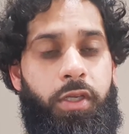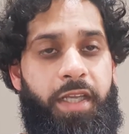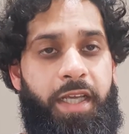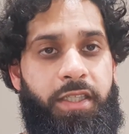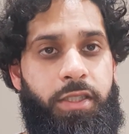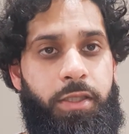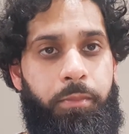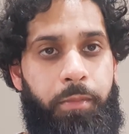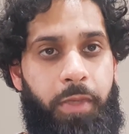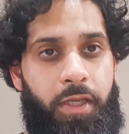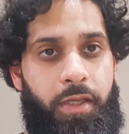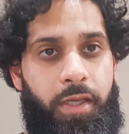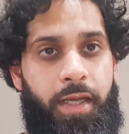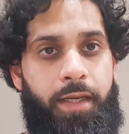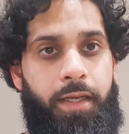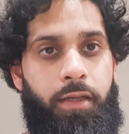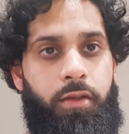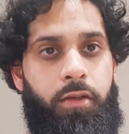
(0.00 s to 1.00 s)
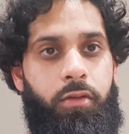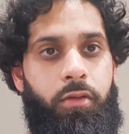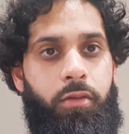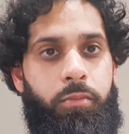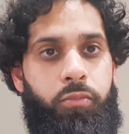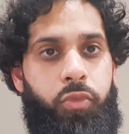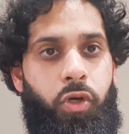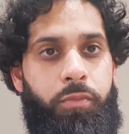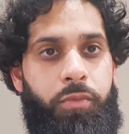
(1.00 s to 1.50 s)
to test the
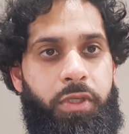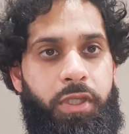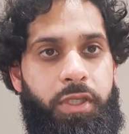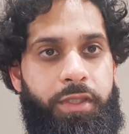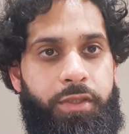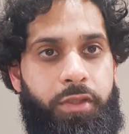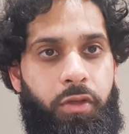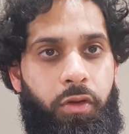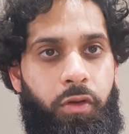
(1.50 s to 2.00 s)
mechanical properties